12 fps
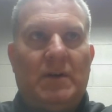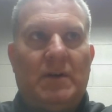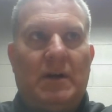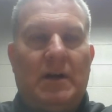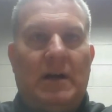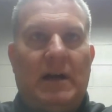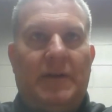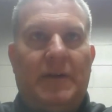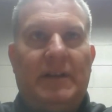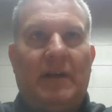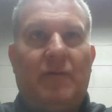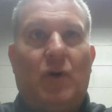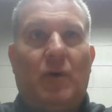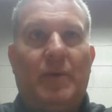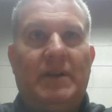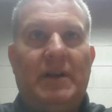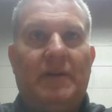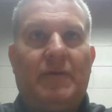I think they've all
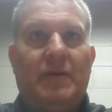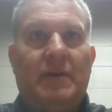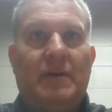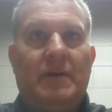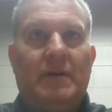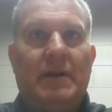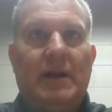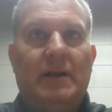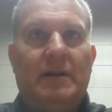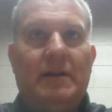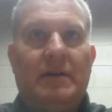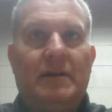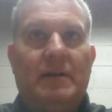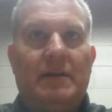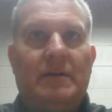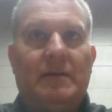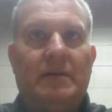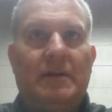been different, Nate,
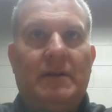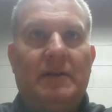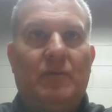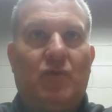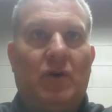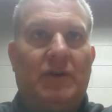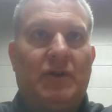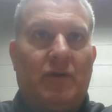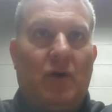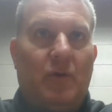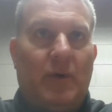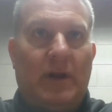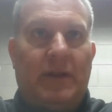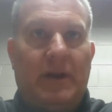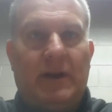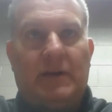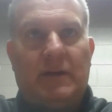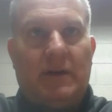and it is a broad stroke, but I
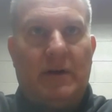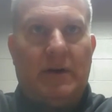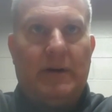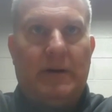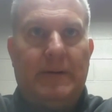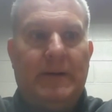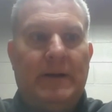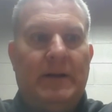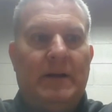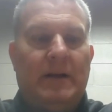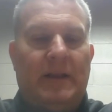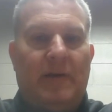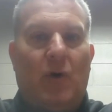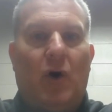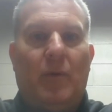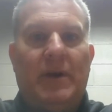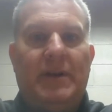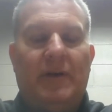think it's they've
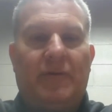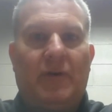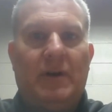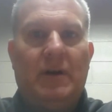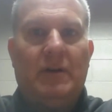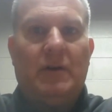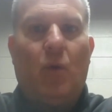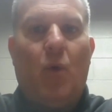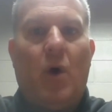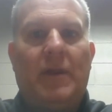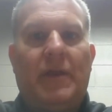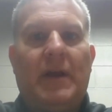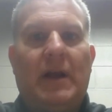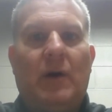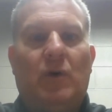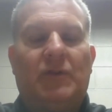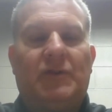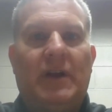all been different. The one thing I
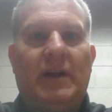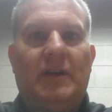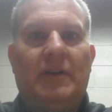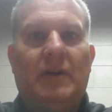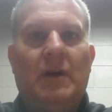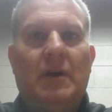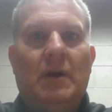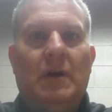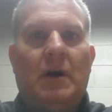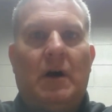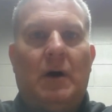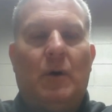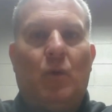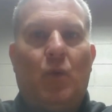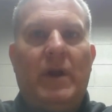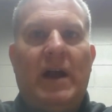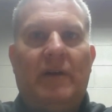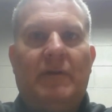will say is
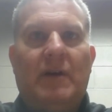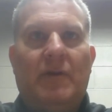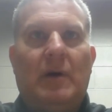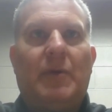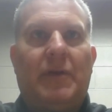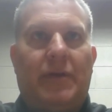we have given up a